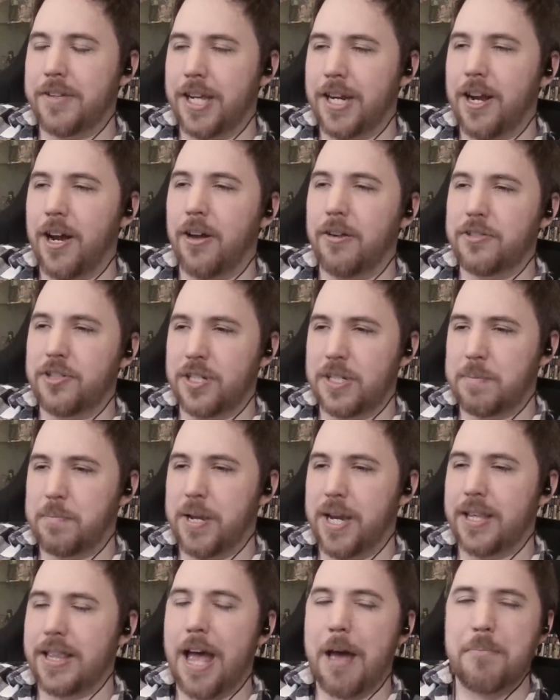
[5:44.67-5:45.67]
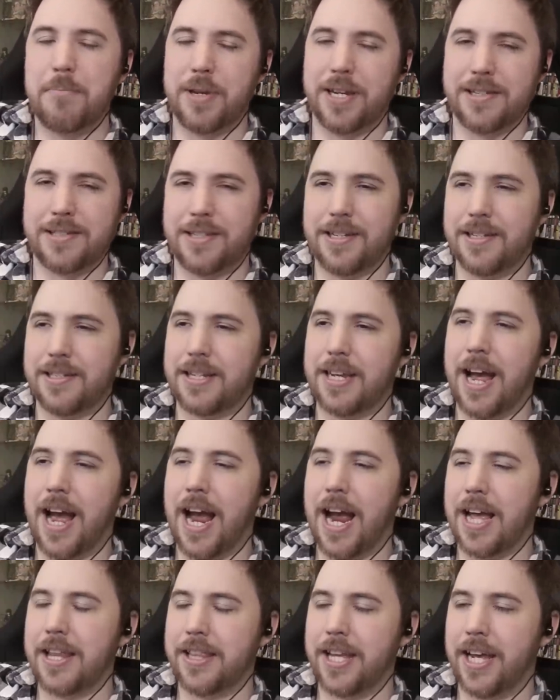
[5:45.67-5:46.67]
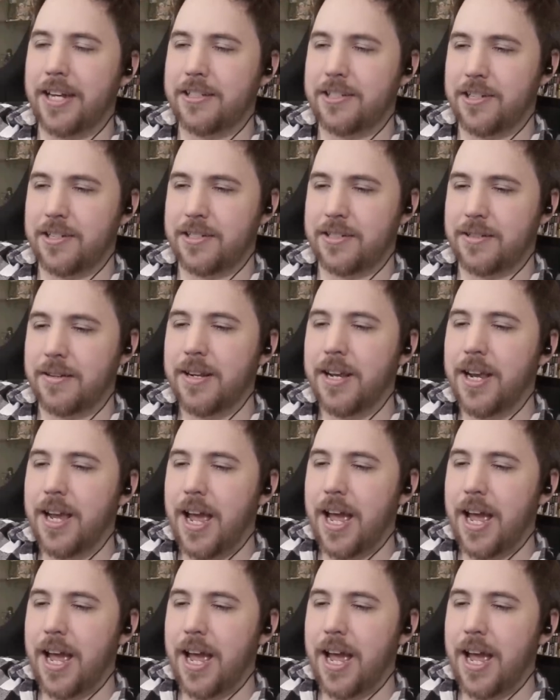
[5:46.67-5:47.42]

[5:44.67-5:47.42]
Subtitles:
you know, just being that business guy that just